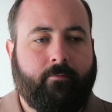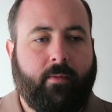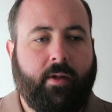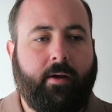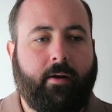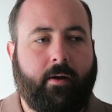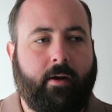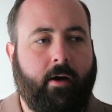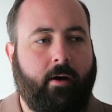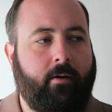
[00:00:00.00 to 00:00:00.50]
I
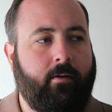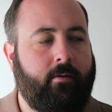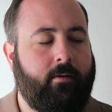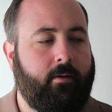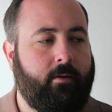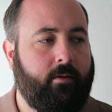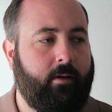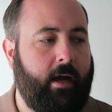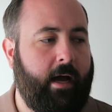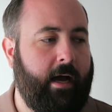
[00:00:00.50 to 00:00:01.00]
don't
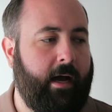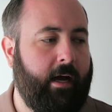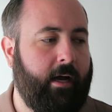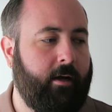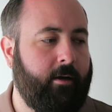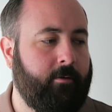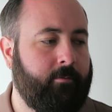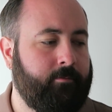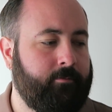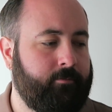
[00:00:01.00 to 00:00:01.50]

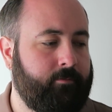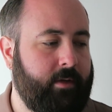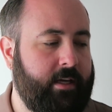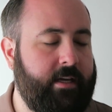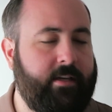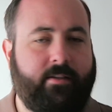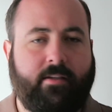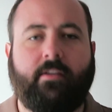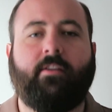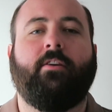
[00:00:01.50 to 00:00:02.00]
know,
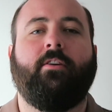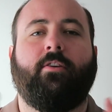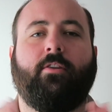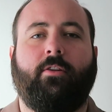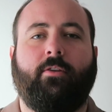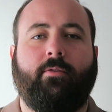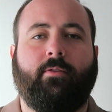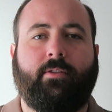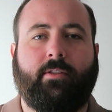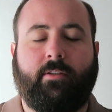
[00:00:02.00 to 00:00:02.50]
easy
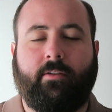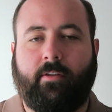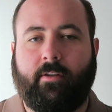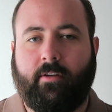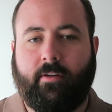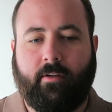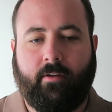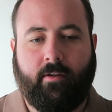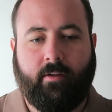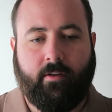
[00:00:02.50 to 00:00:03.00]
conclusion
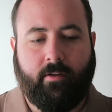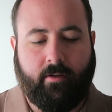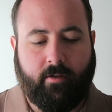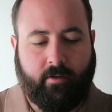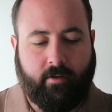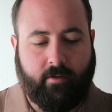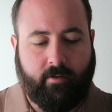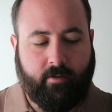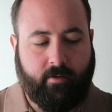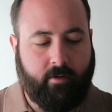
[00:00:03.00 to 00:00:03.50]

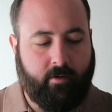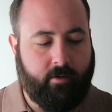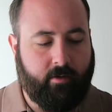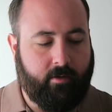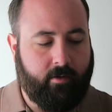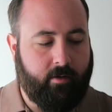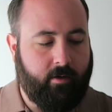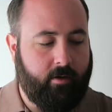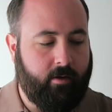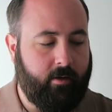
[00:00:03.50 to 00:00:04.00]

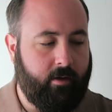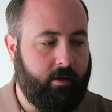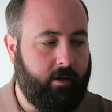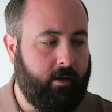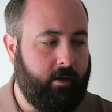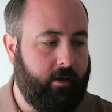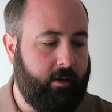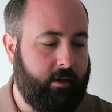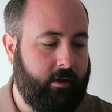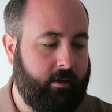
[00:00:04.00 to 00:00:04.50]

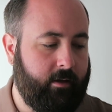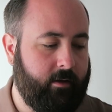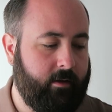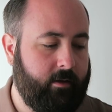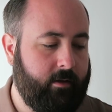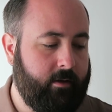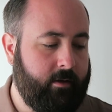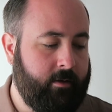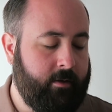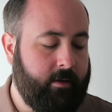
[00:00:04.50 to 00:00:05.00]
or
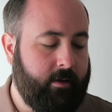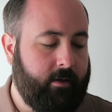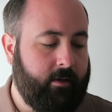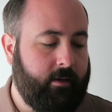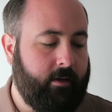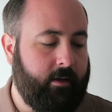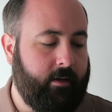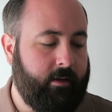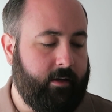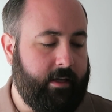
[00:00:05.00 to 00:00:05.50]

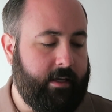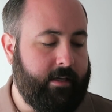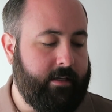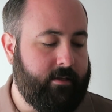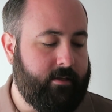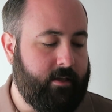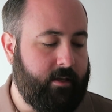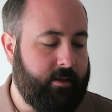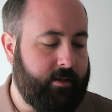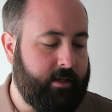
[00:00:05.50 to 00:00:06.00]
an
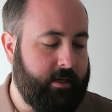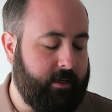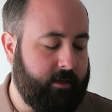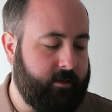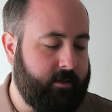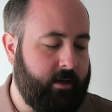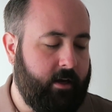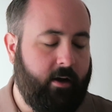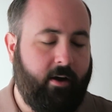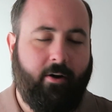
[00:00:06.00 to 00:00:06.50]
easy thing
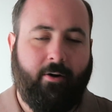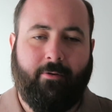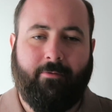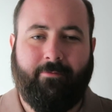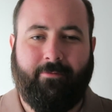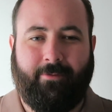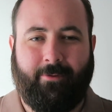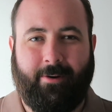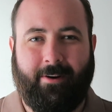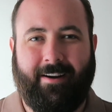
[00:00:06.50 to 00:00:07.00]
to
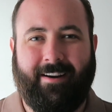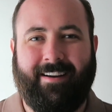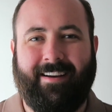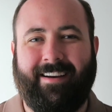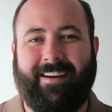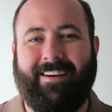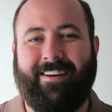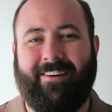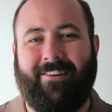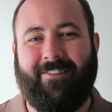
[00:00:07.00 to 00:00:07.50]
hope for
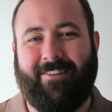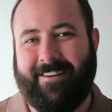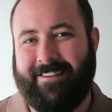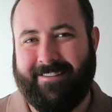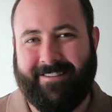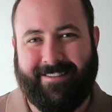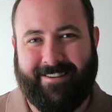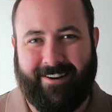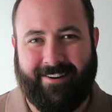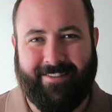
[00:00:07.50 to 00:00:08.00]
when
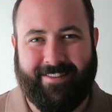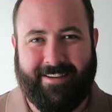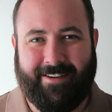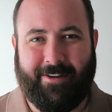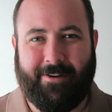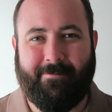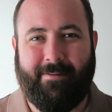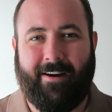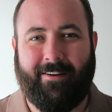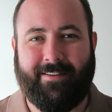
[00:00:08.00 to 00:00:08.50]
you start
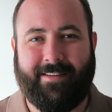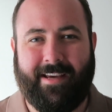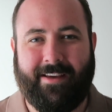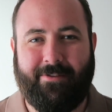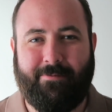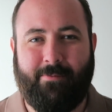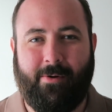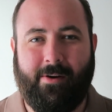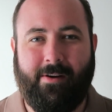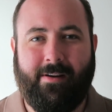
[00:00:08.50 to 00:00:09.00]
thinking about
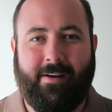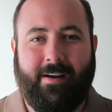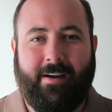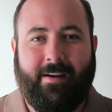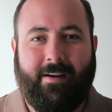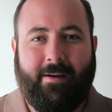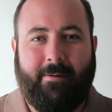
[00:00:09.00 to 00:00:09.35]
death more.